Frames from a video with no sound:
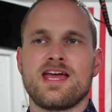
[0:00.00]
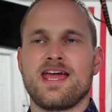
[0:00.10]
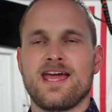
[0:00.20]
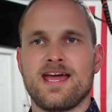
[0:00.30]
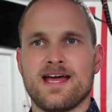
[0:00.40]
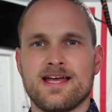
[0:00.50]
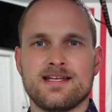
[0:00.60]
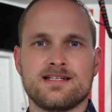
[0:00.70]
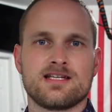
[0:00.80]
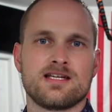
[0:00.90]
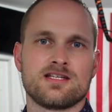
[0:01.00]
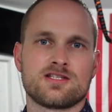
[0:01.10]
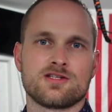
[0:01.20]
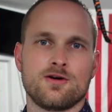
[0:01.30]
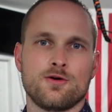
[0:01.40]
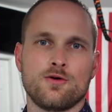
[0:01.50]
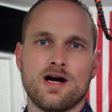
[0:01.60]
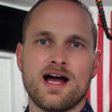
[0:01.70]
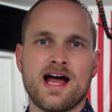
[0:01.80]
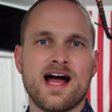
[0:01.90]
and so
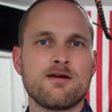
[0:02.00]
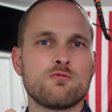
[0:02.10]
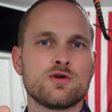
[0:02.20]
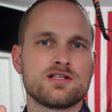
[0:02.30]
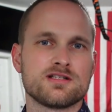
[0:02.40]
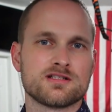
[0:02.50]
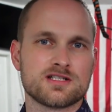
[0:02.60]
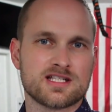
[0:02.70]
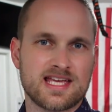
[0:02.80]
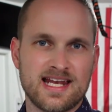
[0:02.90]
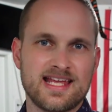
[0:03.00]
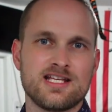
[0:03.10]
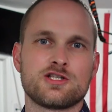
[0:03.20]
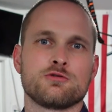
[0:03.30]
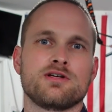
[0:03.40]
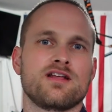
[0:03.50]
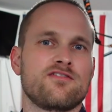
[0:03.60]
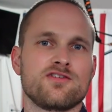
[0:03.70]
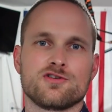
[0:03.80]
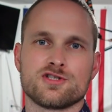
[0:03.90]
I wouldn't get into it
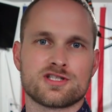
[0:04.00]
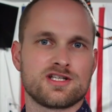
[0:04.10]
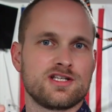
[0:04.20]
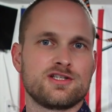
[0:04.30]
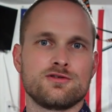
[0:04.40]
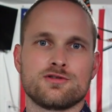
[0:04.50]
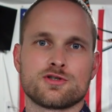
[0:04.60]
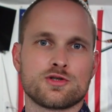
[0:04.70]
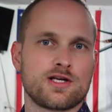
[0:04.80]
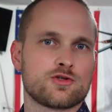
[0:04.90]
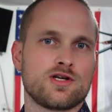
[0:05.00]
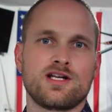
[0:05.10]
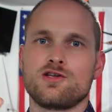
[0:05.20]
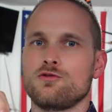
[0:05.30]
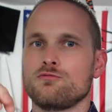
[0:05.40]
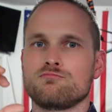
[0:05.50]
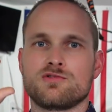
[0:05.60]
if you're just gonna do strength training.